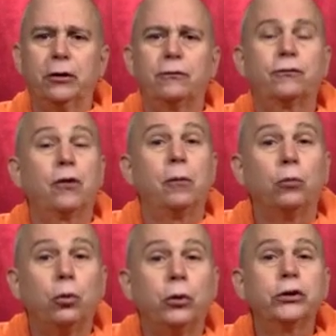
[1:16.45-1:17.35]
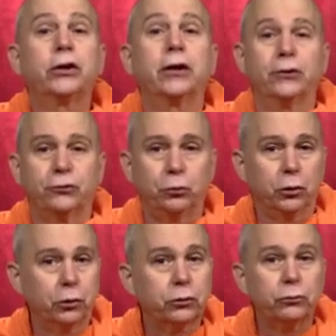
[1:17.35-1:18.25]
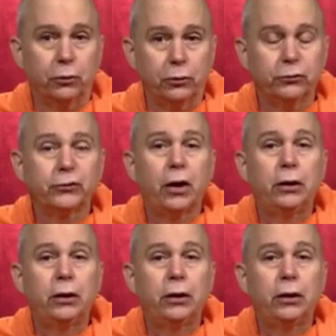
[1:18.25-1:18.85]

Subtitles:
from which this world arose,